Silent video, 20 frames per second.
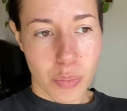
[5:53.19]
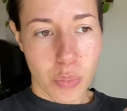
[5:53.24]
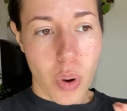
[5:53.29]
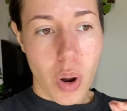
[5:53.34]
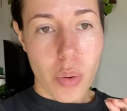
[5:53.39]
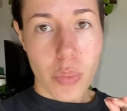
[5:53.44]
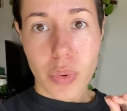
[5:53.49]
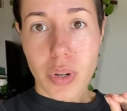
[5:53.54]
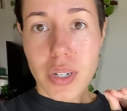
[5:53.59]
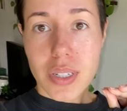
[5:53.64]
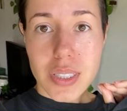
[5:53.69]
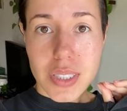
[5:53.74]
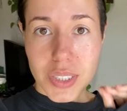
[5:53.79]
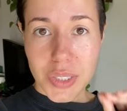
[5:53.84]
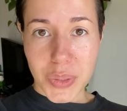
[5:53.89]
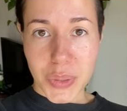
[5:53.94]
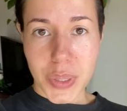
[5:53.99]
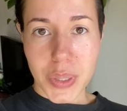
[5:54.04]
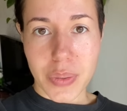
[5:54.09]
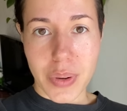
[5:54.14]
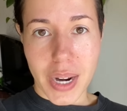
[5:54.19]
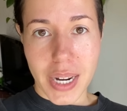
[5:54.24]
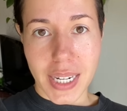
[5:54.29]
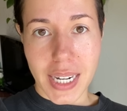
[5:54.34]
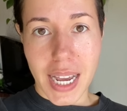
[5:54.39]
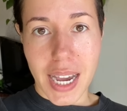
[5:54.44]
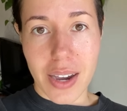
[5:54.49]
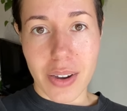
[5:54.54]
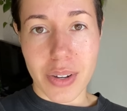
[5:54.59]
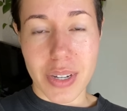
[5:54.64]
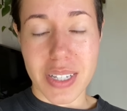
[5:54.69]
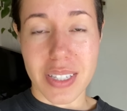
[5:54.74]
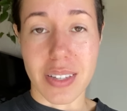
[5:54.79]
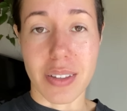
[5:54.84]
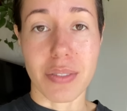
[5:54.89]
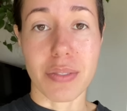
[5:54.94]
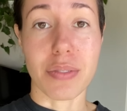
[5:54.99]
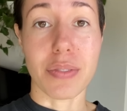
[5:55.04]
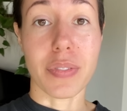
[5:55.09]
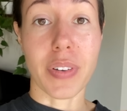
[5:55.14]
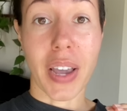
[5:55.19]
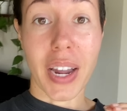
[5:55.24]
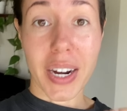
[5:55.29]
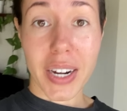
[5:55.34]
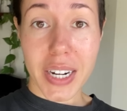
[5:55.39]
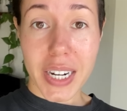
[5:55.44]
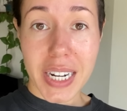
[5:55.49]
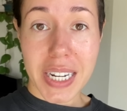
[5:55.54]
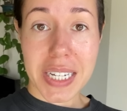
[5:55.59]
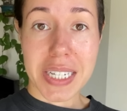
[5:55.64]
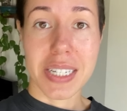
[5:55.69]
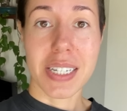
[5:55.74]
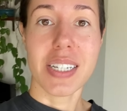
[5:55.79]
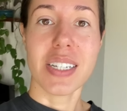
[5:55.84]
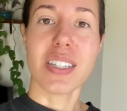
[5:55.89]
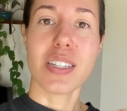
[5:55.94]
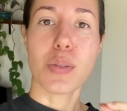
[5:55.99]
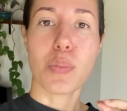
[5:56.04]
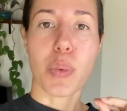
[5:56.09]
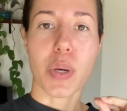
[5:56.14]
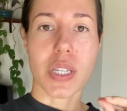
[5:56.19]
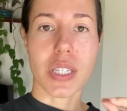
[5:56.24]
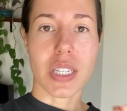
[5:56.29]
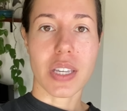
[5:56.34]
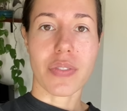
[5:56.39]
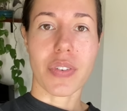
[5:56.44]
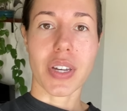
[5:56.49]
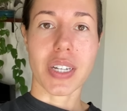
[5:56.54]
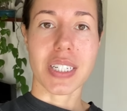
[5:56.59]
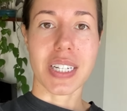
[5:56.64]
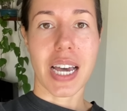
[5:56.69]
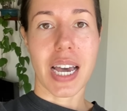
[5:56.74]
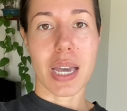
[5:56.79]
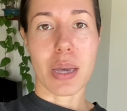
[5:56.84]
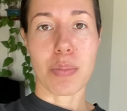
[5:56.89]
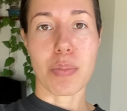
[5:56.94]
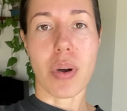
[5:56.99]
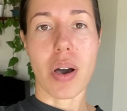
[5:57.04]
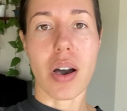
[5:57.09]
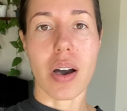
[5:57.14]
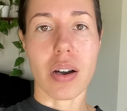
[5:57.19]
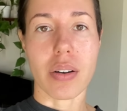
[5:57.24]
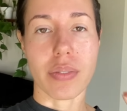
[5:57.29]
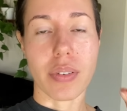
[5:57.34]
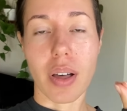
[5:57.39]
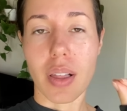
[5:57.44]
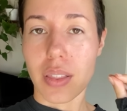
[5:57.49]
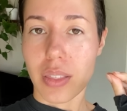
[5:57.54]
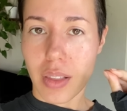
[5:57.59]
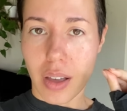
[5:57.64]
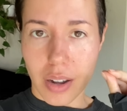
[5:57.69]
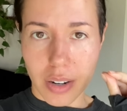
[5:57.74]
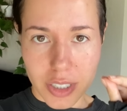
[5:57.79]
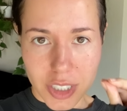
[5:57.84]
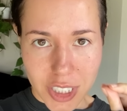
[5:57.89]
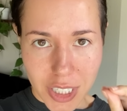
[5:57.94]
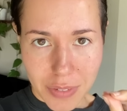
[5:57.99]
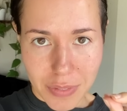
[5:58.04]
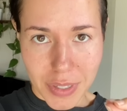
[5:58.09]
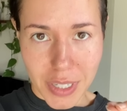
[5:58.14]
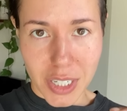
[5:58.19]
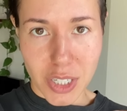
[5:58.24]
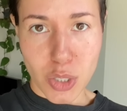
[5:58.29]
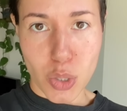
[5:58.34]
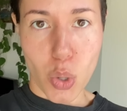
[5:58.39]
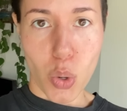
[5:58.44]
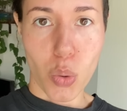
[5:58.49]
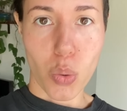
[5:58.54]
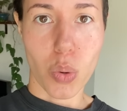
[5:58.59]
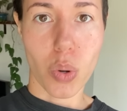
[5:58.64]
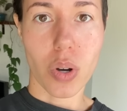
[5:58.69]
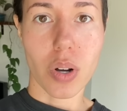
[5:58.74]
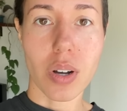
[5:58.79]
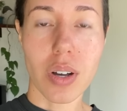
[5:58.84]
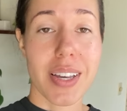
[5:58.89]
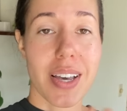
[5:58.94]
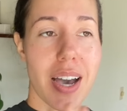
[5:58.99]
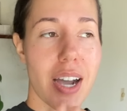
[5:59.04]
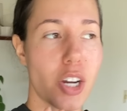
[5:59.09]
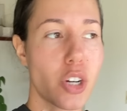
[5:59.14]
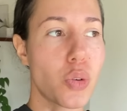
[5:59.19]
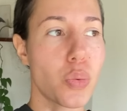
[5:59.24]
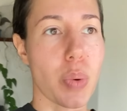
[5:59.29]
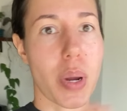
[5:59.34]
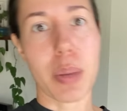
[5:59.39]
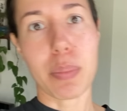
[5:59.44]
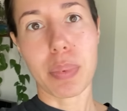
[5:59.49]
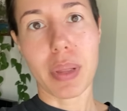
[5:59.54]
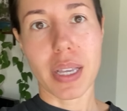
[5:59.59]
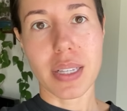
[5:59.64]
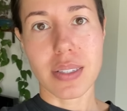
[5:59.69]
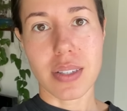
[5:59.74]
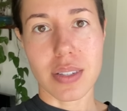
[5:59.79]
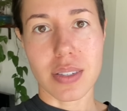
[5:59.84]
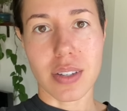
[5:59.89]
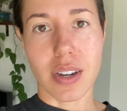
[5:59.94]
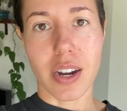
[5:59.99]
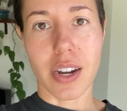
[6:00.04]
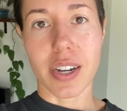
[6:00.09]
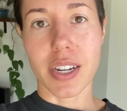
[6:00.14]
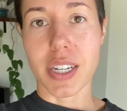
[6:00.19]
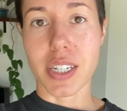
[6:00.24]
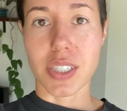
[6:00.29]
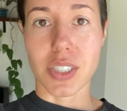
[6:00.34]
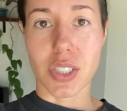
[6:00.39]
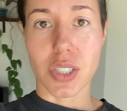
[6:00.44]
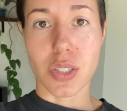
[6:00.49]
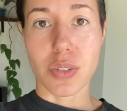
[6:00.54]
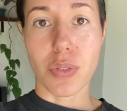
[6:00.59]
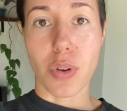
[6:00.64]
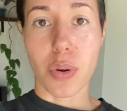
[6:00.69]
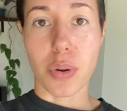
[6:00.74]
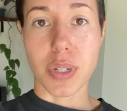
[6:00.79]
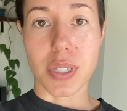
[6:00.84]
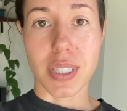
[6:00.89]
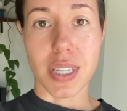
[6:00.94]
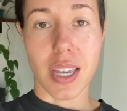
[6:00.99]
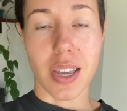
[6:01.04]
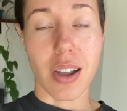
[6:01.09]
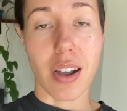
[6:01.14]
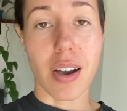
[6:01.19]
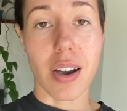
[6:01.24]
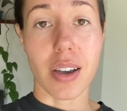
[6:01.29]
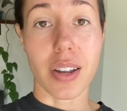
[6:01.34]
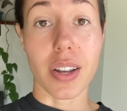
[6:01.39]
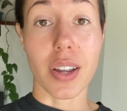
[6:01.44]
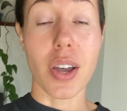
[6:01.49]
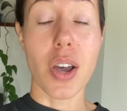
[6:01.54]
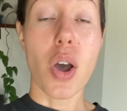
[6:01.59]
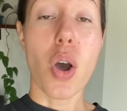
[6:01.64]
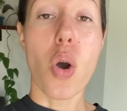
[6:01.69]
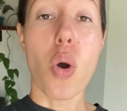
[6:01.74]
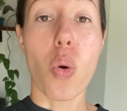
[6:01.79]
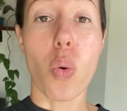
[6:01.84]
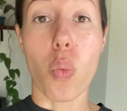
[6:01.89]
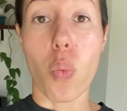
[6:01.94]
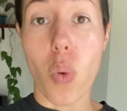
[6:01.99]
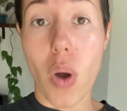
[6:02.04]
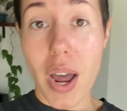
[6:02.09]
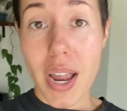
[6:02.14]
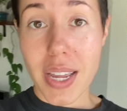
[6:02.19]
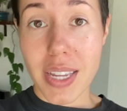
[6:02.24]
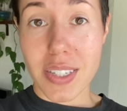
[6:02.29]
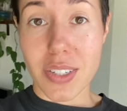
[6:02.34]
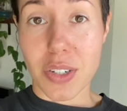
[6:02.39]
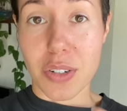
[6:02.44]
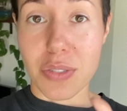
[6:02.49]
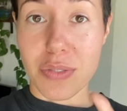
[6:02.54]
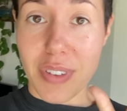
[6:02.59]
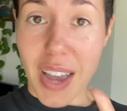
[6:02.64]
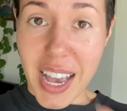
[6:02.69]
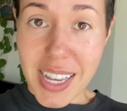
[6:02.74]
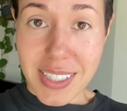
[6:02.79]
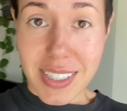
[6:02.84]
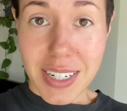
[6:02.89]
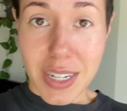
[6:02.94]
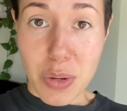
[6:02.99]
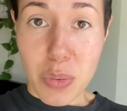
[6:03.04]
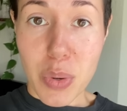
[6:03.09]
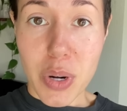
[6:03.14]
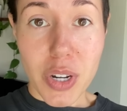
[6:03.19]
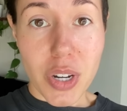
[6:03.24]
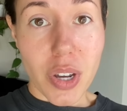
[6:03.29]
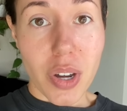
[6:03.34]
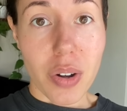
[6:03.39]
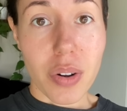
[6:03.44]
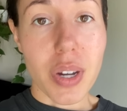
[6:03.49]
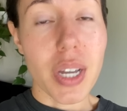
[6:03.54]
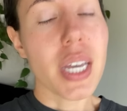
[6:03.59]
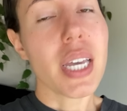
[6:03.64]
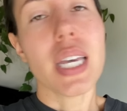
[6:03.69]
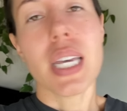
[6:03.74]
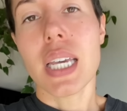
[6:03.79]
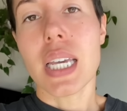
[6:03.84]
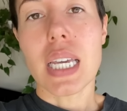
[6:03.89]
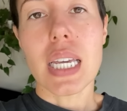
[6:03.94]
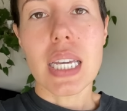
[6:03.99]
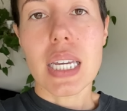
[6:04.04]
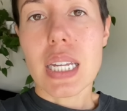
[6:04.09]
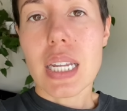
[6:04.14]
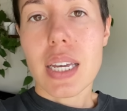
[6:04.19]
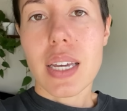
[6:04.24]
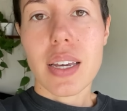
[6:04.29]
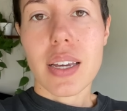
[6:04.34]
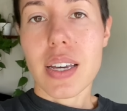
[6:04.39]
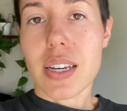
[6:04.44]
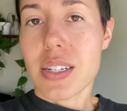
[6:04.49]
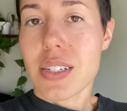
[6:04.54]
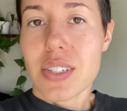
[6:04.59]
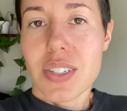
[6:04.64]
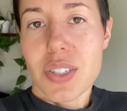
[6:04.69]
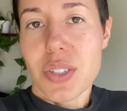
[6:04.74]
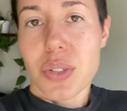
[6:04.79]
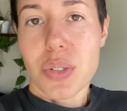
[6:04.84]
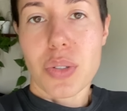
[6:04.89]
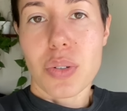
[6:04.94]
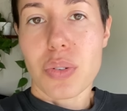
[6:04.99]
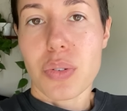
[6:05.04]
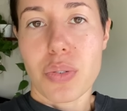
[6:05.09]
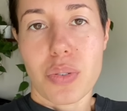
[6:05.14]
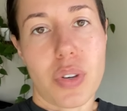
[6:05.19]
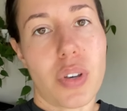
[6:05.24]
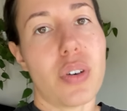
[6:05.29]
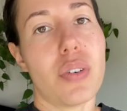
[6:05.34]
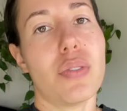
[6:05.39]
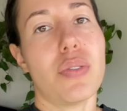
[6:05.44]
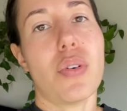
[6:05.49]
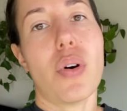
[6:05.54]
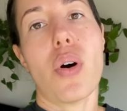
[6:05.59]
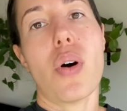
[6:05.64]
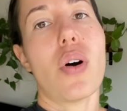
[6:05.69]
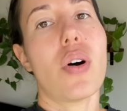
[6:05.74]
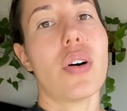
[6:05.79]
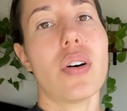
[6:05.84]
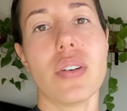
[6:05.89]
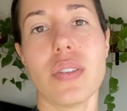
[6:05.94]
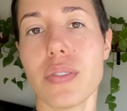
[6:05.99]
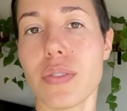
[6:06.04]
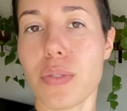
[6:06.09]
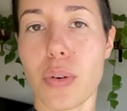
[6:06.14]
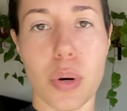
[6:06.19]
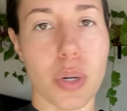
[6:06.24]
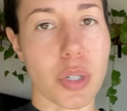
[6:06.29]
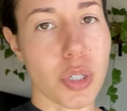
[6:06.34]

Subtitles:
What we're doing right now is a very specific type of longevity tool. A great place to start is just focusing on what is your fasting window, eating until you feel full for